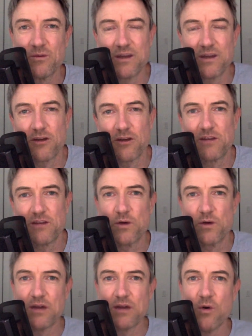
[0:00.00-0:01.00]
We're going to be
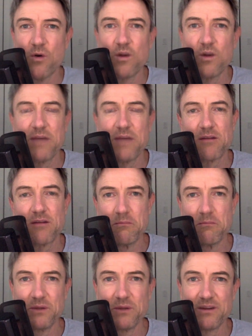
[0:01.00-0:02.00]
talking all about
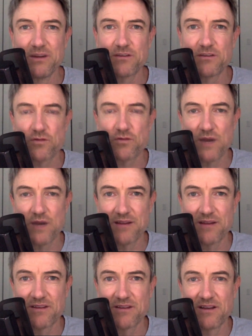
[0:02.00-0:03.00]
building
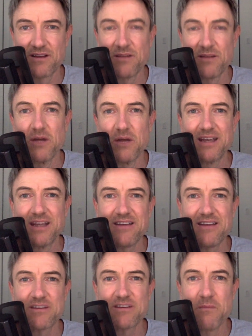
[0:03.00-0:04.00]
strength. My
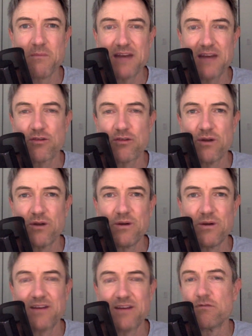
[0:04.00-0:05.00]
guest, Matt Crowe,
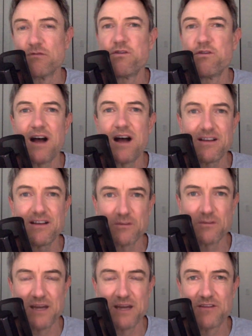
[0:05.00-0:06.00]
has a vast
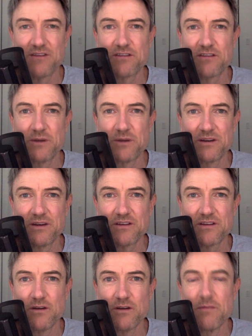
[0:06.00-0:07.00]
amount of experience
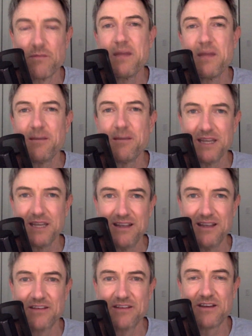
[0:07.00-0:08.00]
over many, many
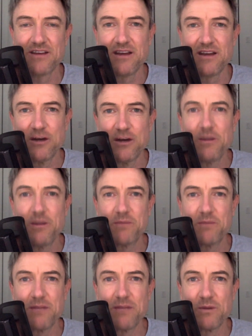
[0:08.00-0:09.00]
years helping
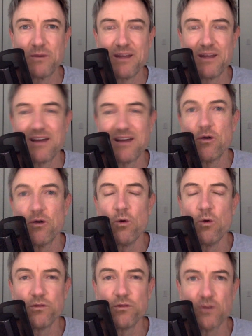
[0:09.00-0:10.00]
people under
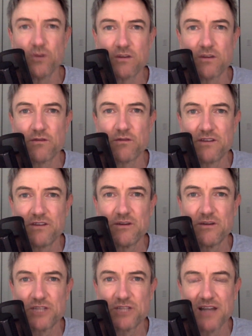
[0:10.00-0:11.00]
all sorts of
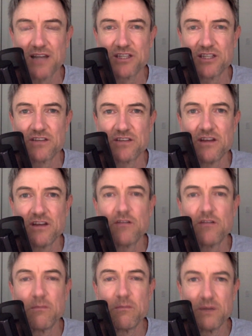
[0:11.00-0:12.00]
physical challenges
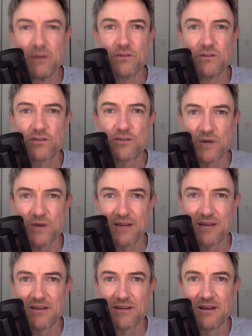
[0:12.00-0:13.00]
to build
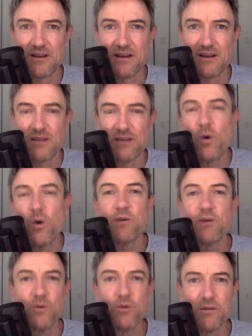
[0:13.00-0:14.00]
strength. And why do
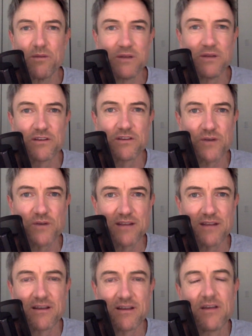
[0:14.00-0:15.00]
we want to build
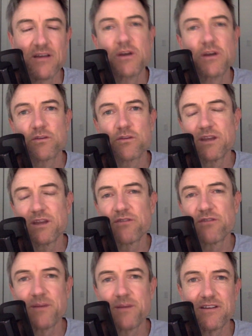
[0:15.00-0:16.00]
strength? Because with
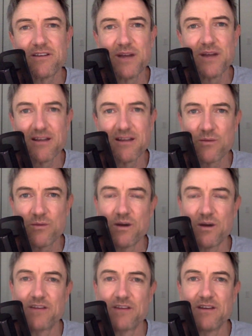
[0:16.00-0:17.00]
inflammatory
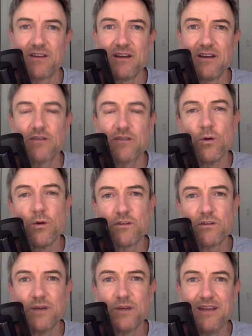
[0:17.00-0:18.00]
arthritis, it's all
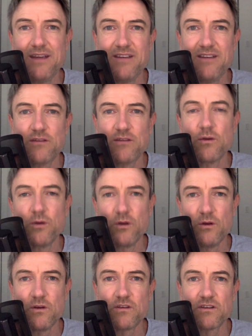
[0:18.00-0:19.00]
too easy to
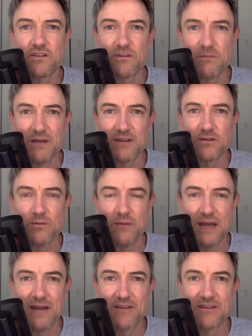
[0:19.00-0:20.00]
lose some muscle
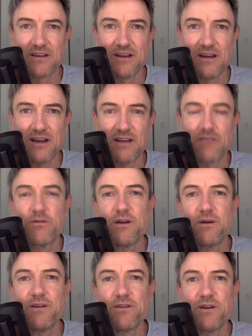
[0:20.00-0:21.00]
mass. And it's
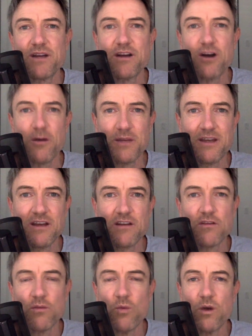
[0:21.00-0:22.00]
very, very common
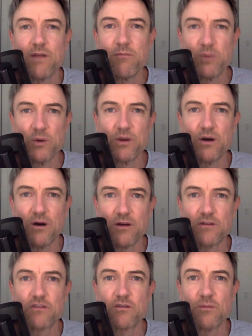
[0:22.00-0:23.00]
to want to put
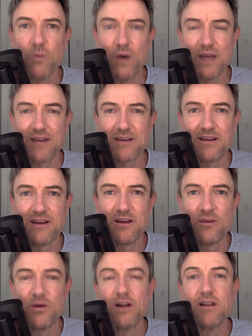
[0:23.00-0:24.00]
on some weight.
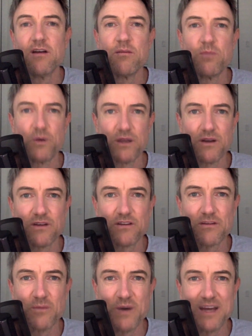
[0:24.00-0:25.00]
Well, putting on
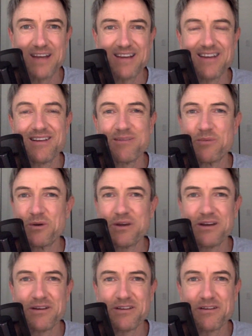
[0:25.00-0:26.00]
some weight,
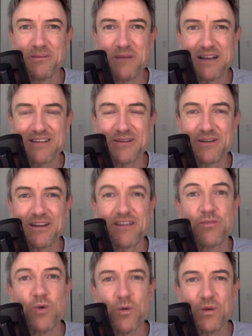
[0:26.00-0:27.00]
putting on some muscle
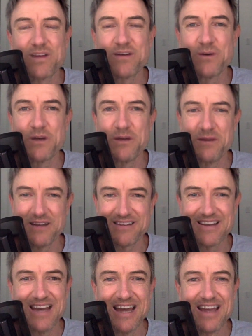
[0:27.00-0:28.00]
is what we're talking about
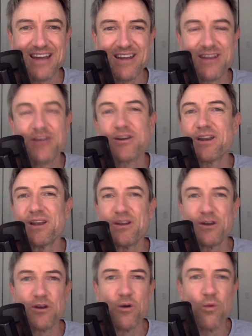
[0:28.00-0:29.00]
today. You're going to
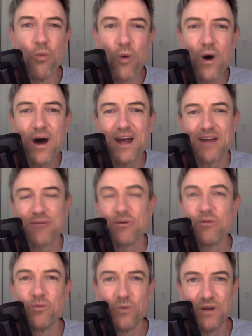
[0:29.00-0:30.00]
learn why we
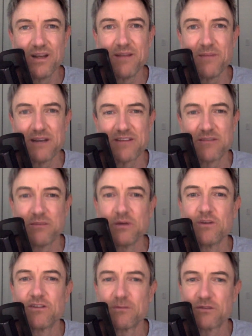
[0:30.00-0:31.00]
really must
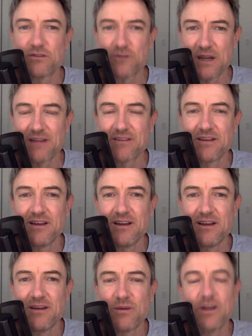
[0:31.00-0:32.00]
build some strength.
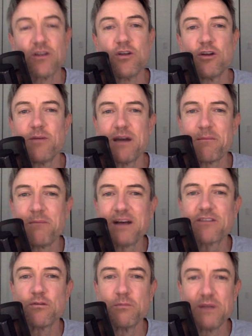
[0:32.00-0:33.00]
We're going to learn about
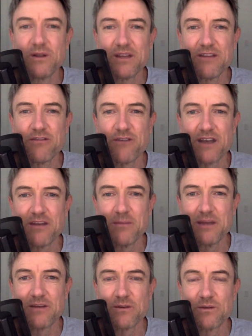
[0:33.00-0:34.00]
muscle building
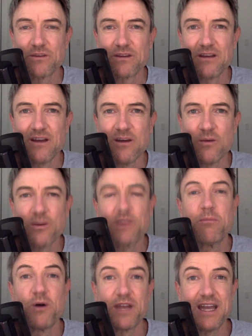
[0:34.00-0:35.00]
fundamentals and what the
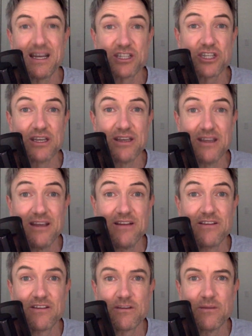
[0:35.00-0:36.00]
body actually
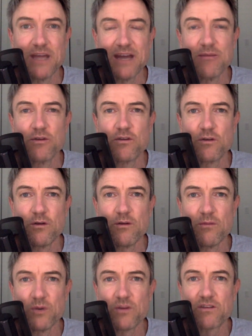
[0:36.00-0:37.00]
needs to be able to
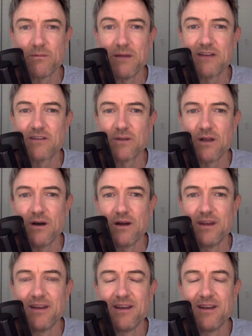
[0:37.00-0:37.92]
put some muscle on.